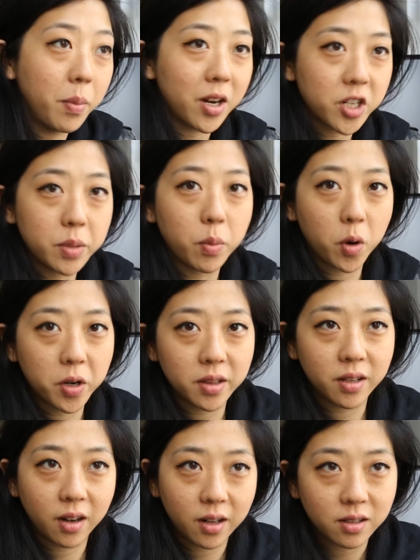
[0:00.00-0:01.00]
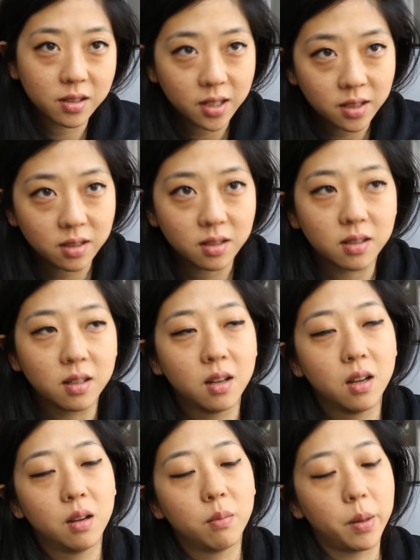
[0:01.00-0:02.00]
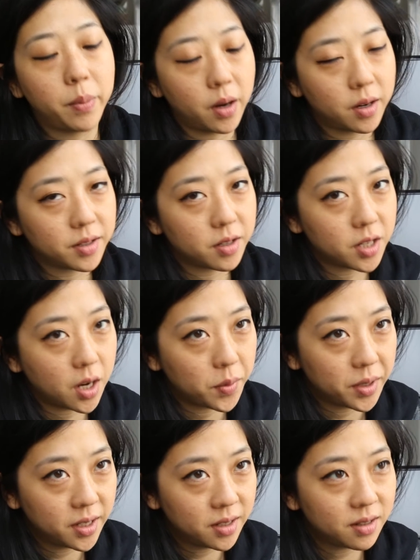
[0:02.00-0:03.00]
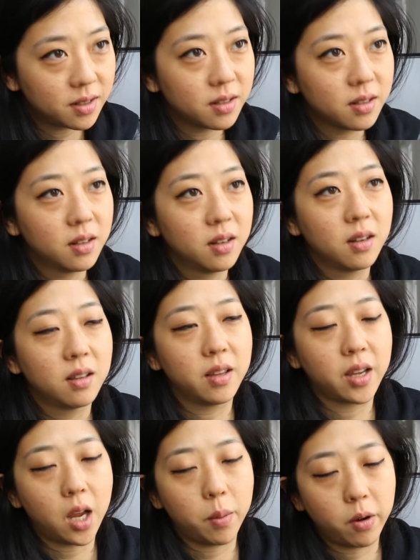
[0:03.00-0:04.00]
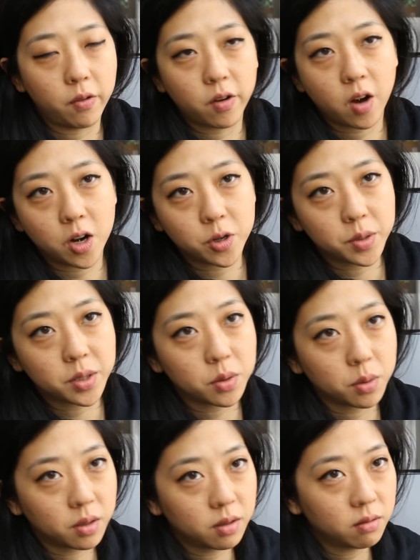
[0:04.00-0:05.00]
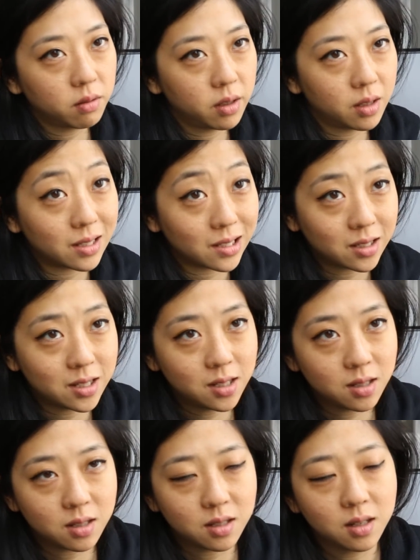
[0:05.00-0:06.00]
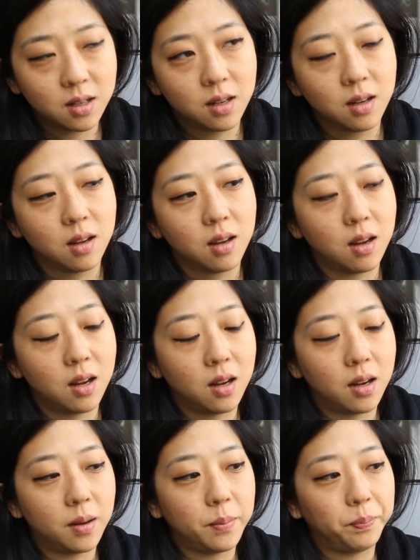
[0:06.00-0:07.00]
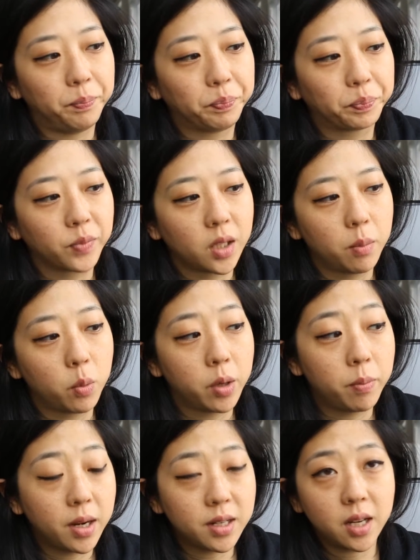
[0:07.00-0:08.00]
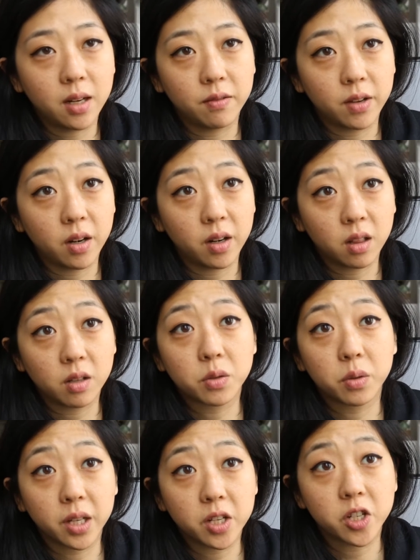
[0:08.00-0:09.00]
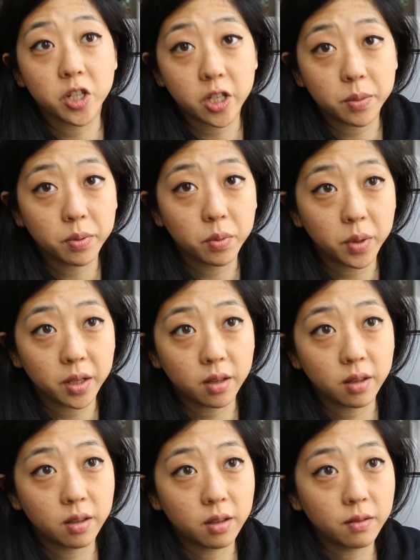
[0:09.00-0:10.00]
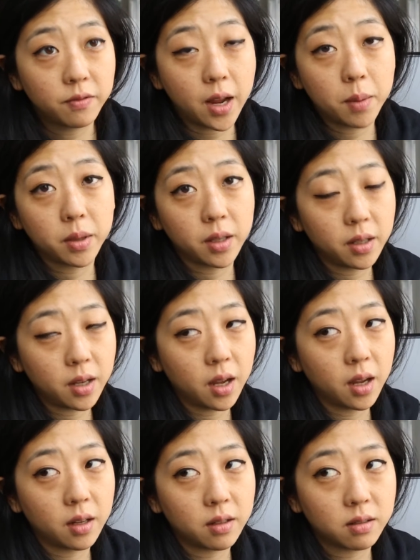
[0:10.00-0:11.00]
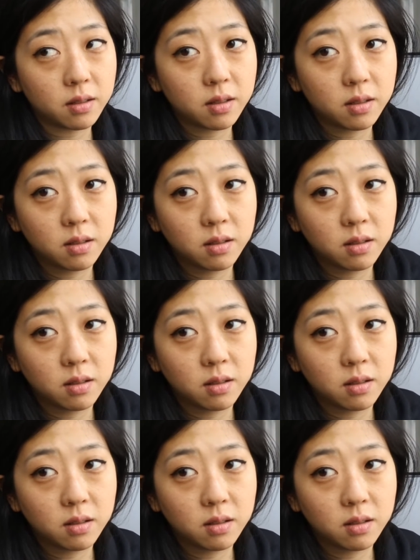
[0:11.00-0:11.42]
actually born in the United States. My parents are Taiwanese. They came here for graduate school in the 60s. We maintain a very close relationship with family and